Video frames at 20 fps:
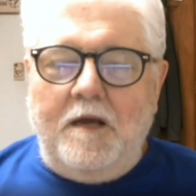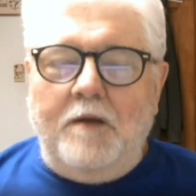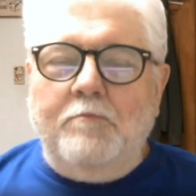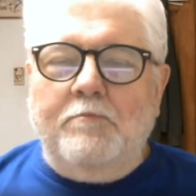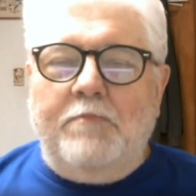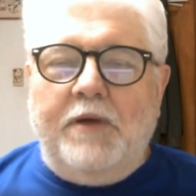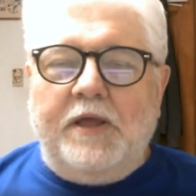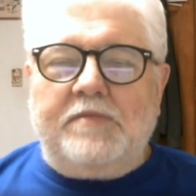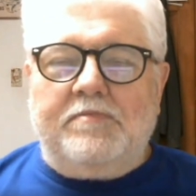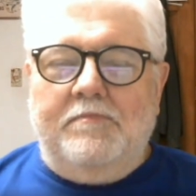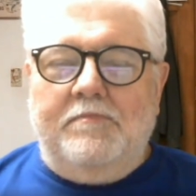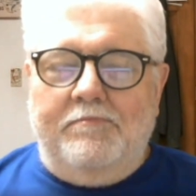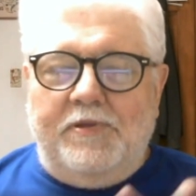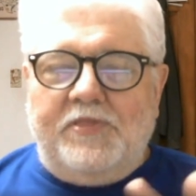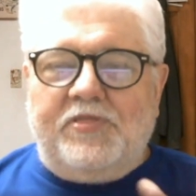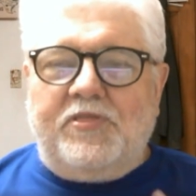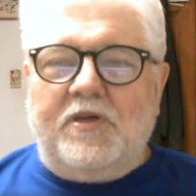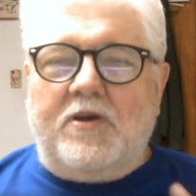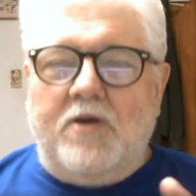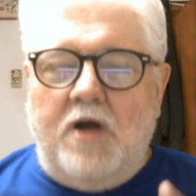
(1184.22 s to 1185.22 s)
But
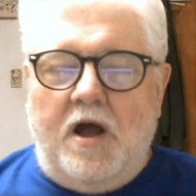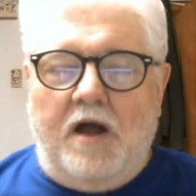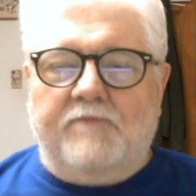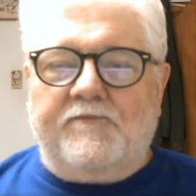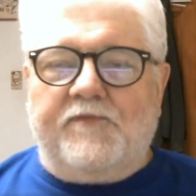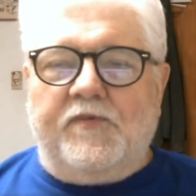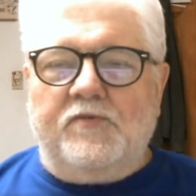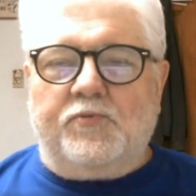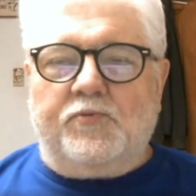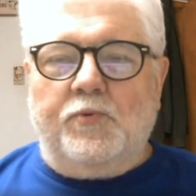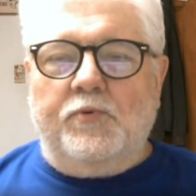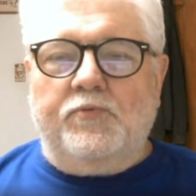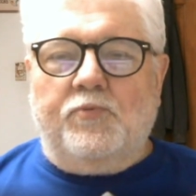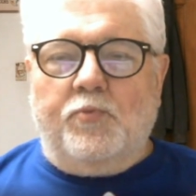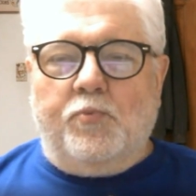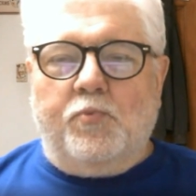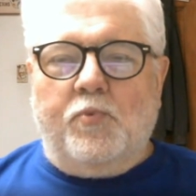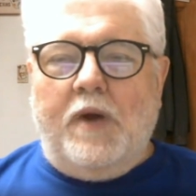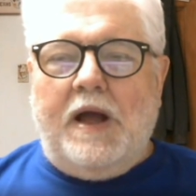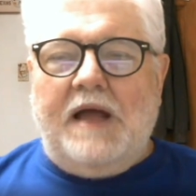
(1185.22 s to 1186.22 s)
the conference was,
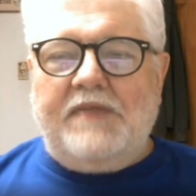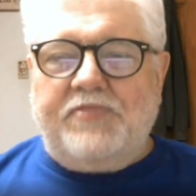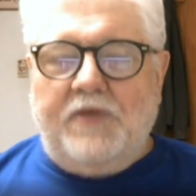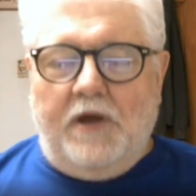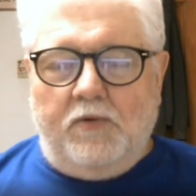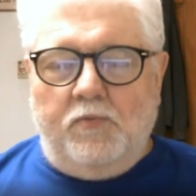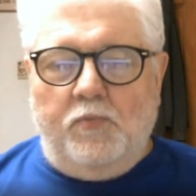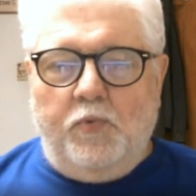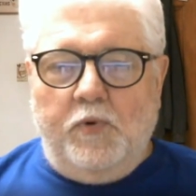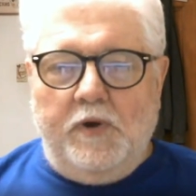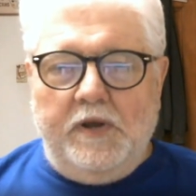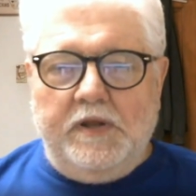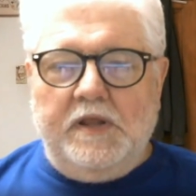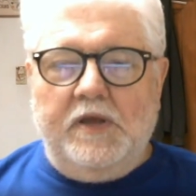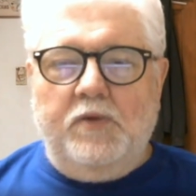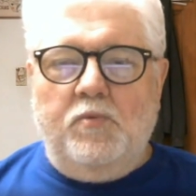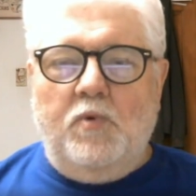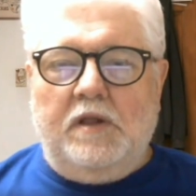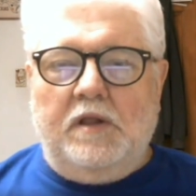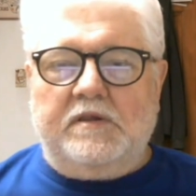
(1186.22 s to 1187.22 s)
I thought,
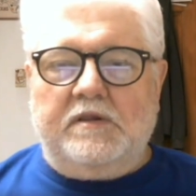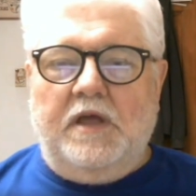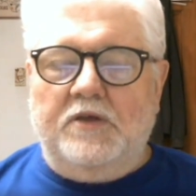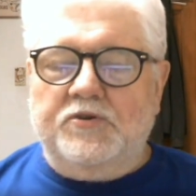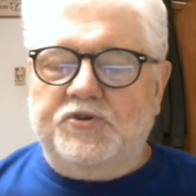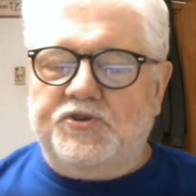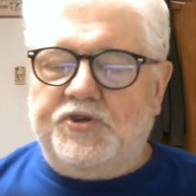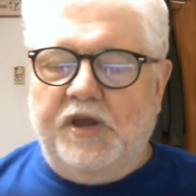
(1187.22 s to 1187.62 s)
really well done.